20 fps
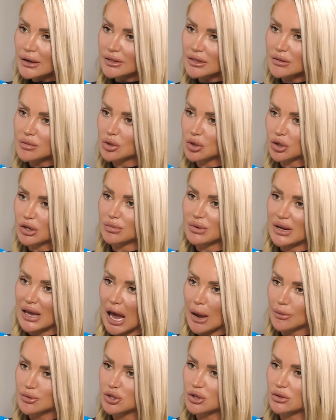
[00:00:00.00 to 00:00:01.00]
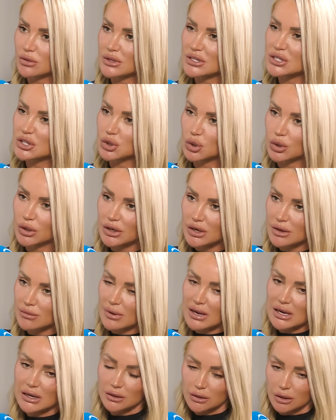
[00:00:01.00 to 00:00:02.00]
they were going to be absolutely stunning and
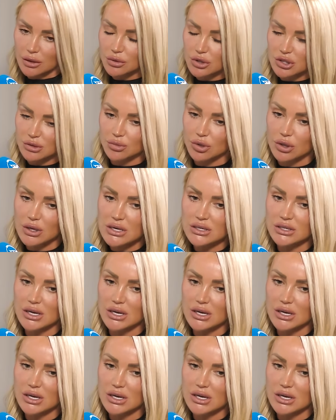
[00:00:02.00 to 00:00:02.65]
making loads of money.